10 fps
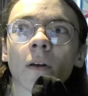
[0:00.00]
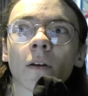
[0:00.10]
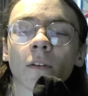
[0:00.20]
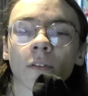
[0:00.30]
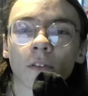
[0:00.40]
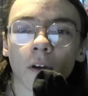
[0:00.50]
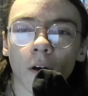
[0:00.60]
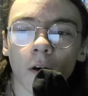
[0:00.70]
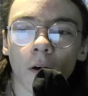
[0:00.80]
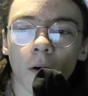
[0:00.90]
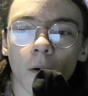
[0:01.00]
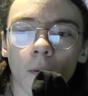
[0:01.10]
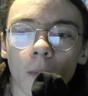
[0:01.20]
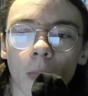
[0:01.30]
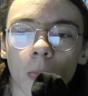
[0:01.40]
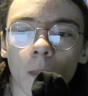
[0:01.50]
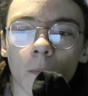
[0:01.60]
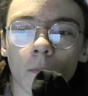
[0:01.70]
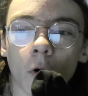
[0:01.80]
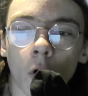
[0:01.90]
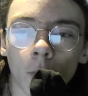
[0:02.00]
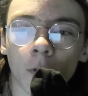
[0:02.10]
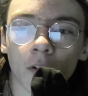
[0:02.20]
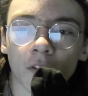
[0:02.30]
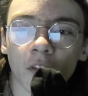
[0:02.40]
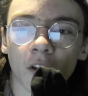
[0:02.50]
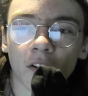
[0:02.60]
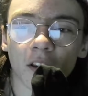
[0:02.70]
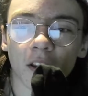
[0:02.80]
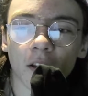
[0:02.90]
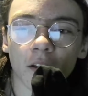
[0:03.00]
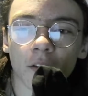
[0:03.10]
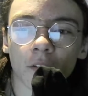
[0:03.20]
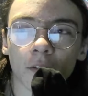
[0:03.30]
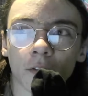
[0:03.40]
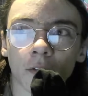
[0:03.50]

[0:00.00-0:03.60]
So almost 30 years.